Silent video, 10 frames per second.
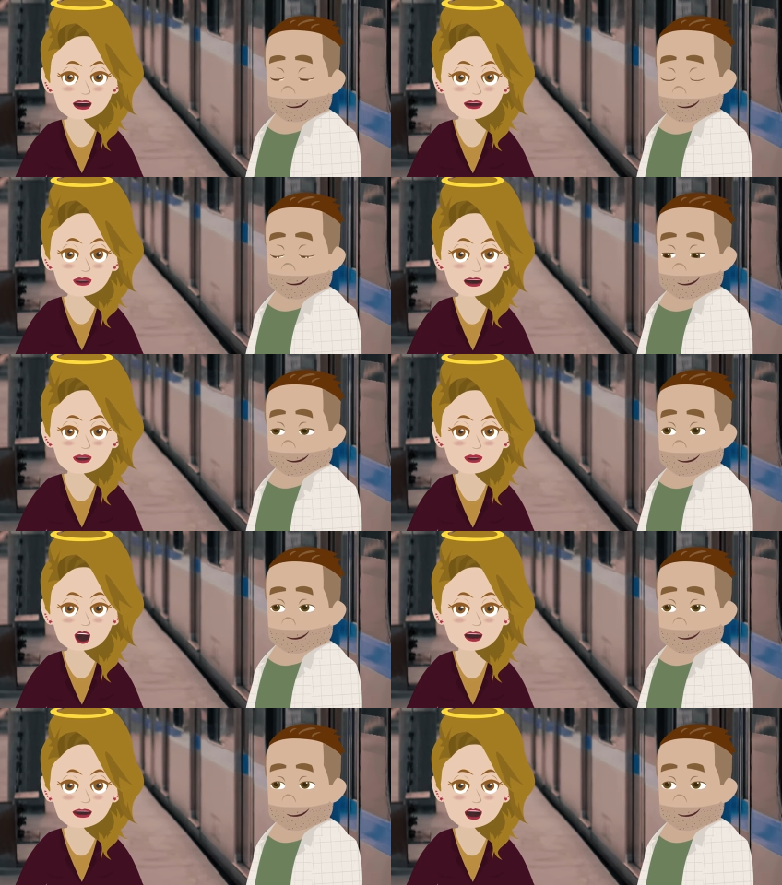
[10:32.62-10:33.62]
Speaker 1: so to speak. In
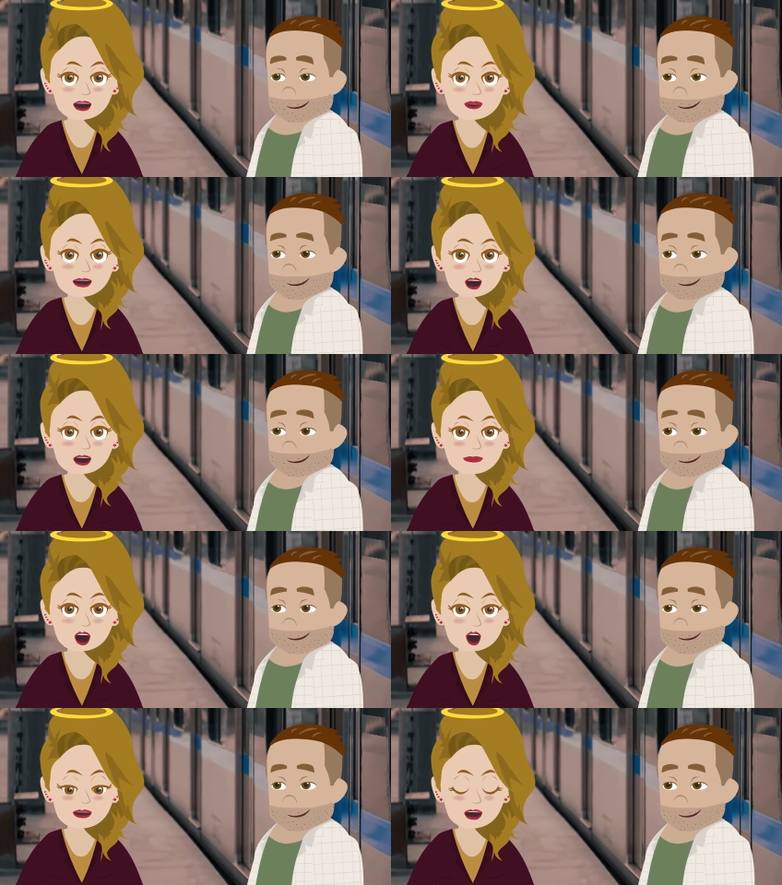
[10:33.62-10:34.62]
other words, that's getting
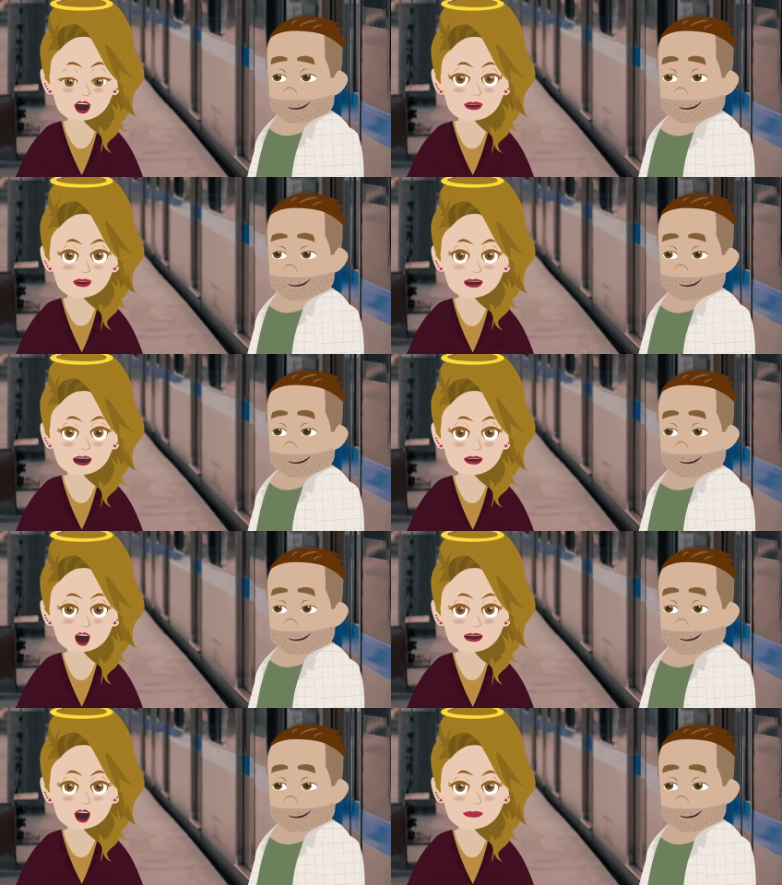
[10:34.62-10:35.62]
things in the proper
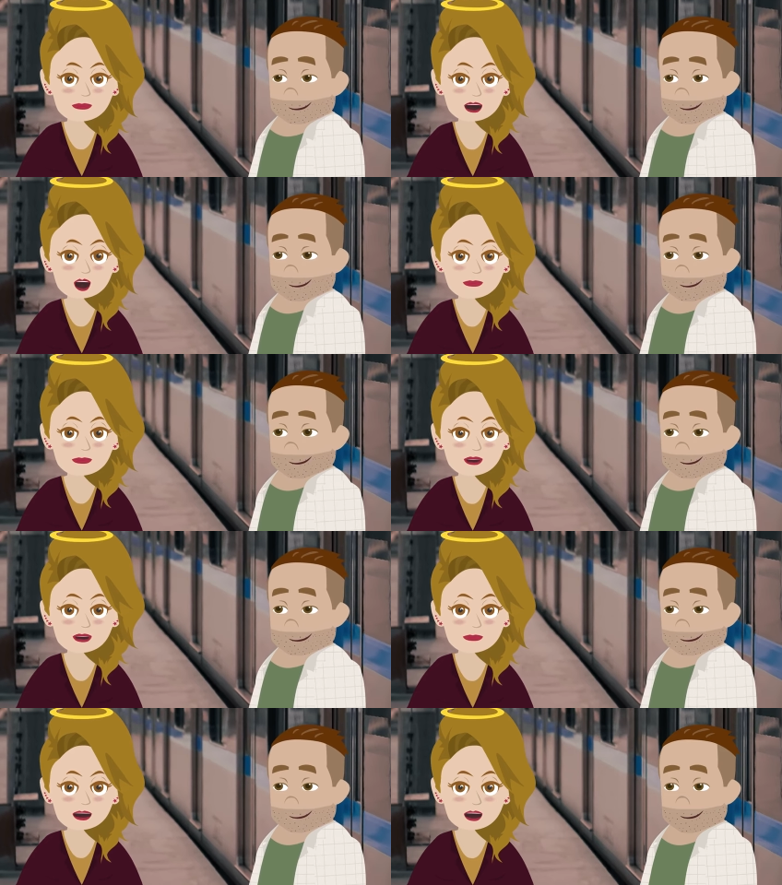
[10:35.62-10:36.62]
vibrational
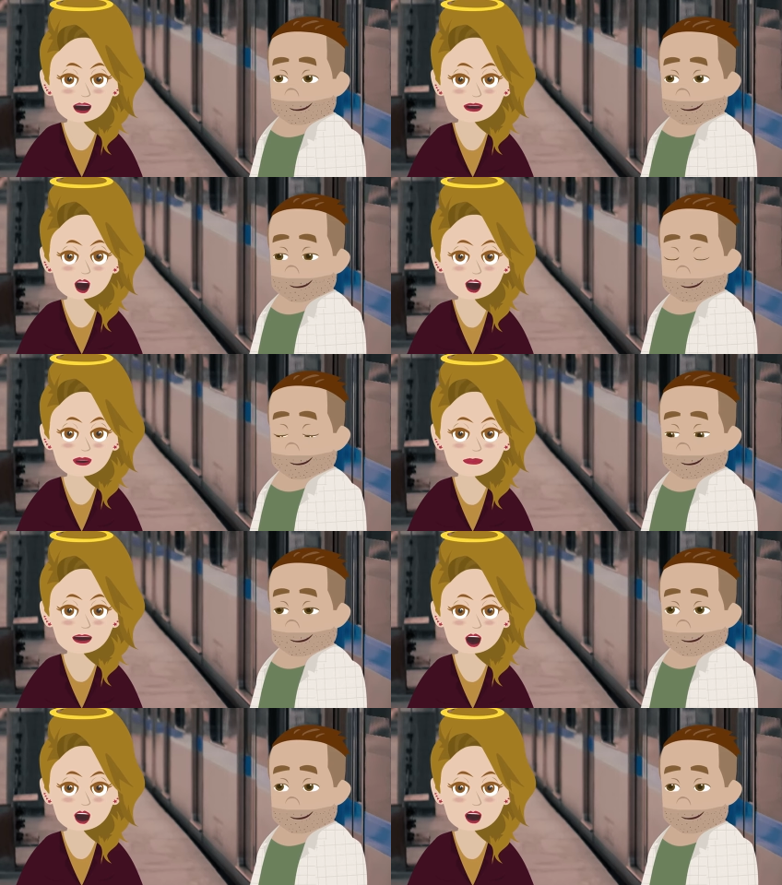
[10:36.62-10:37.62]
proximity to
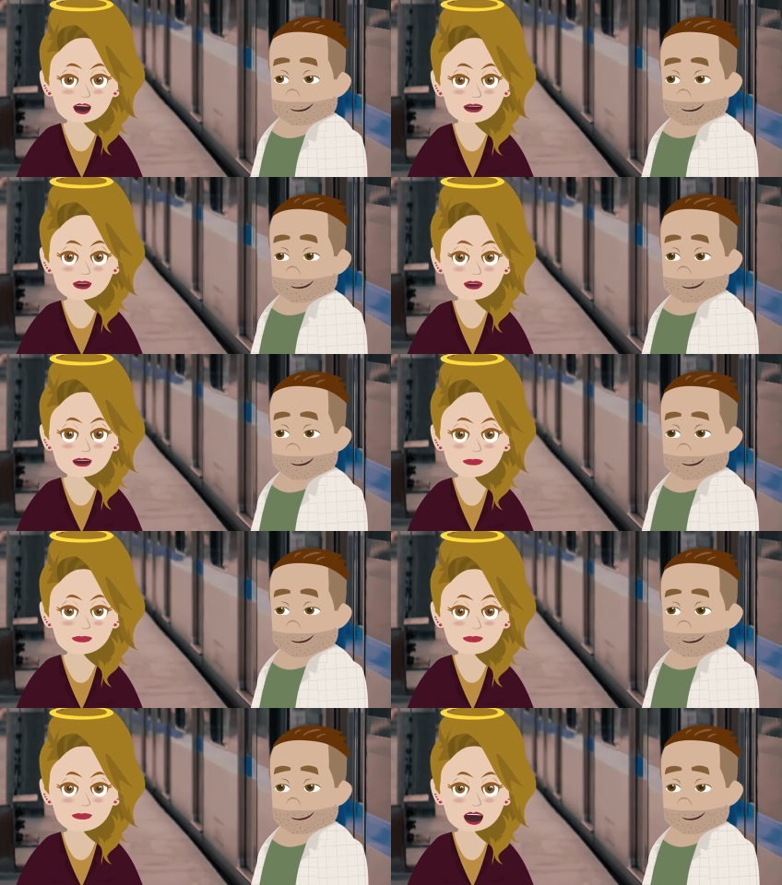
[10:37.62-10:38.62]
one another.
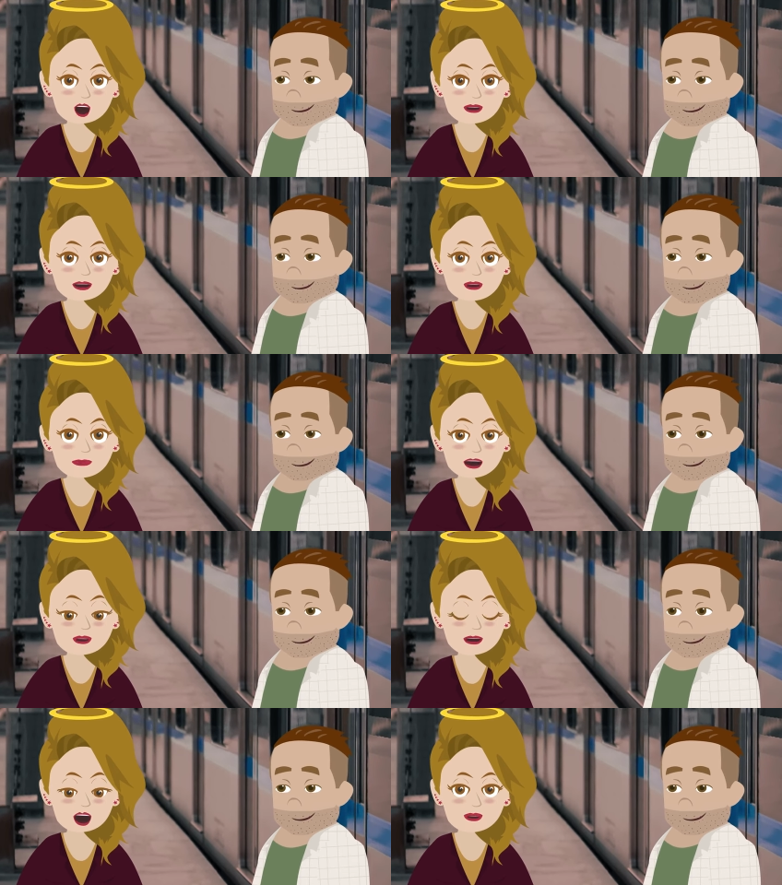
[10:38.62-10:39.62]
So,
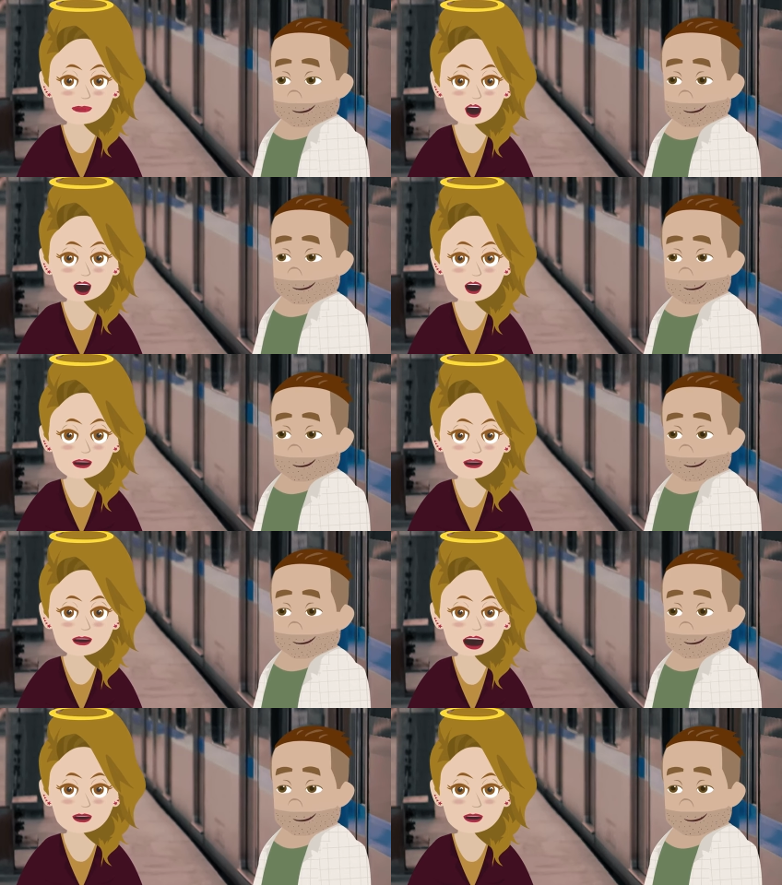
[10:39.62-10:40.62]
does it feel
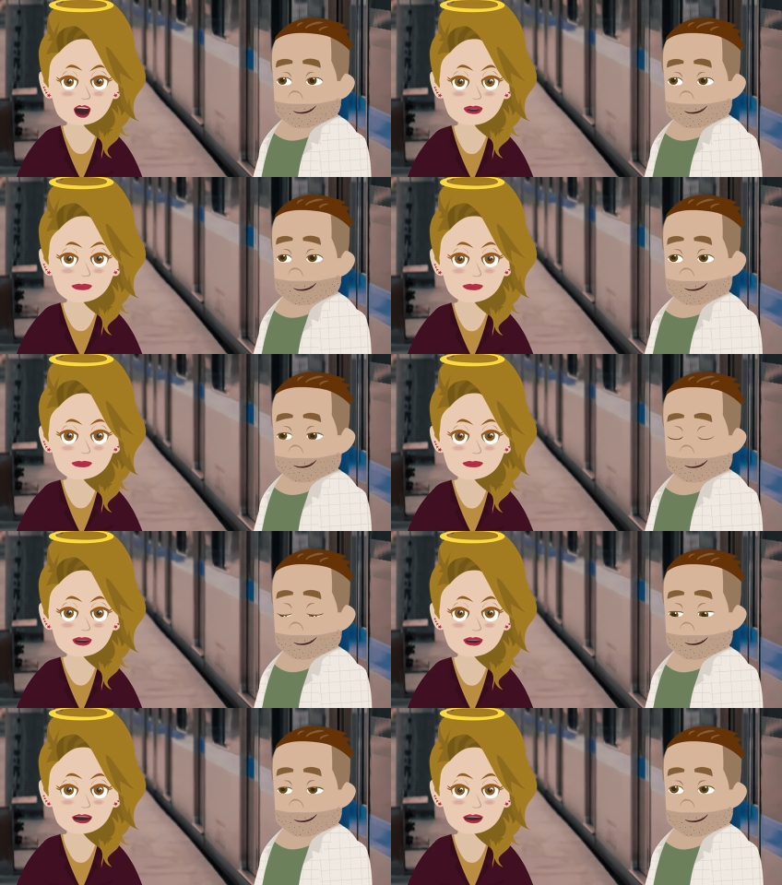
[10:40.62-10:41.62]
difficult?
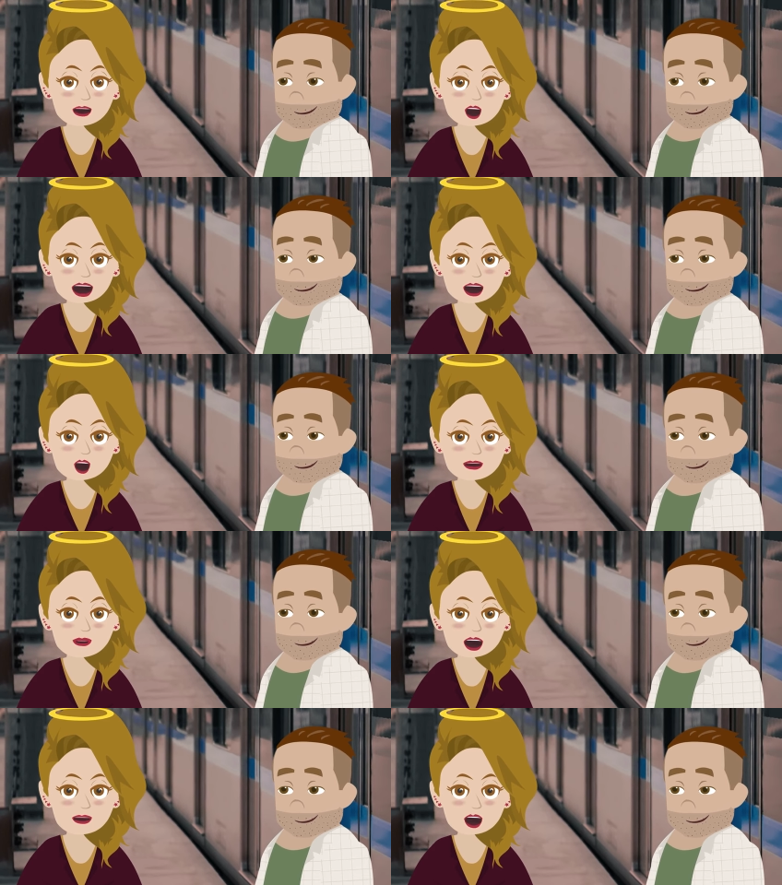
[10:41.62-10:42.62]
No, not at the
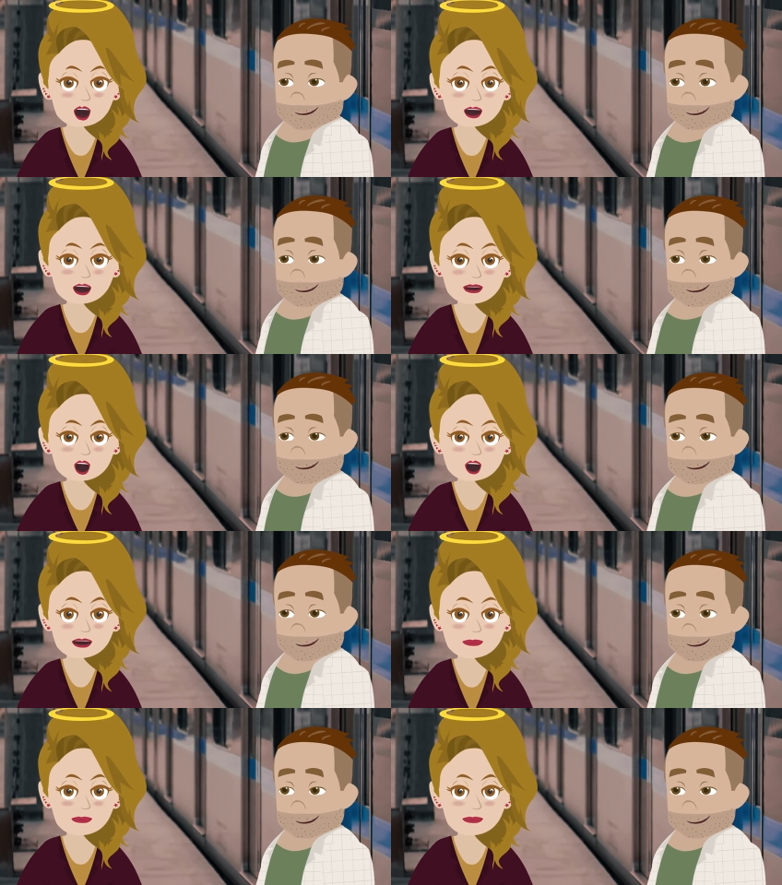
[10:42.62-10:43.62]
same time that it
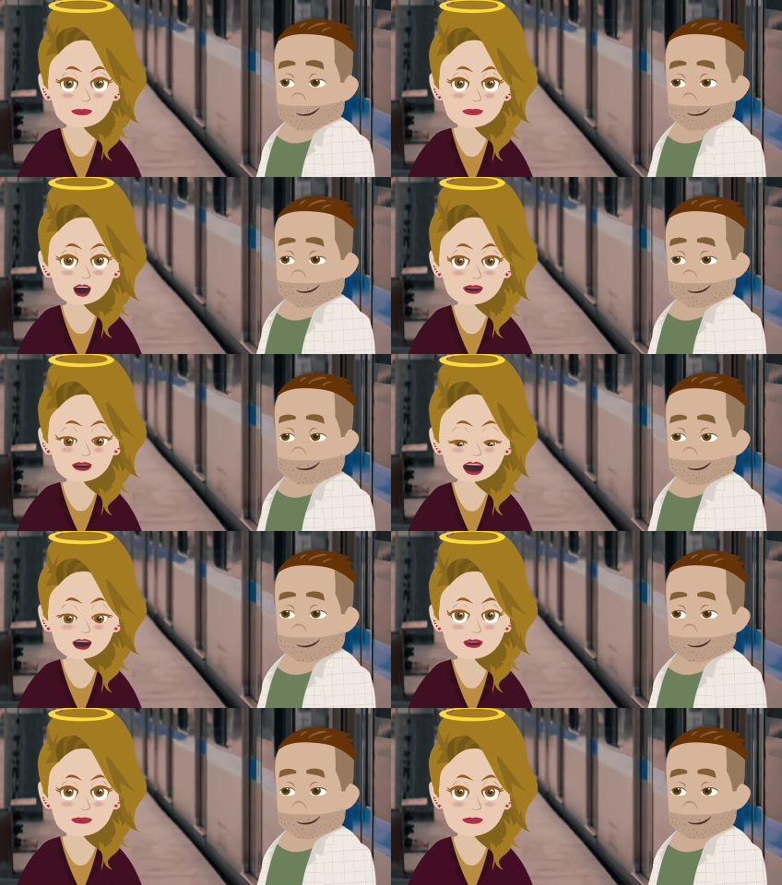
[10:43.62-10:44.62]
feels free. So,